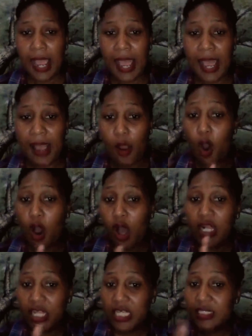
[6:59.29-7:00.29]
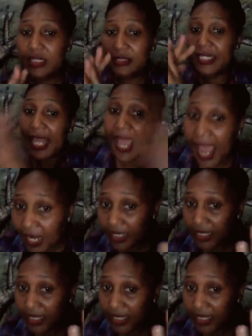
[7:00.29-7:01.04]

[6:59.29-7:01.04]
all these 10